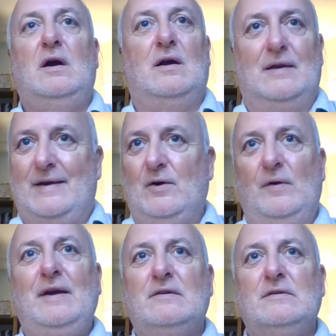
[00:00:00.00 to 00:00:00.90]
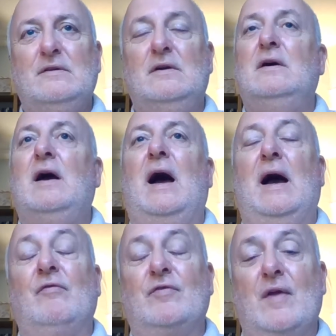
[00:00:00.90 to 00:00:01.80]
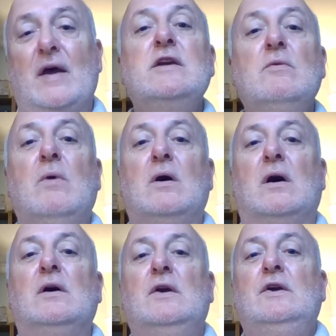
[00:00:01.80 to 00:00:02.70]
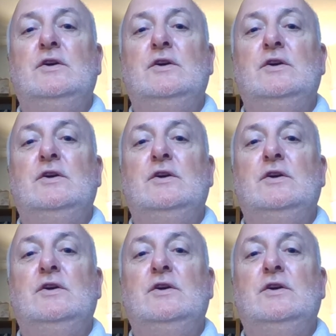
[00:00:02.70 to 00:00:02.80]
Click on it, and there you are.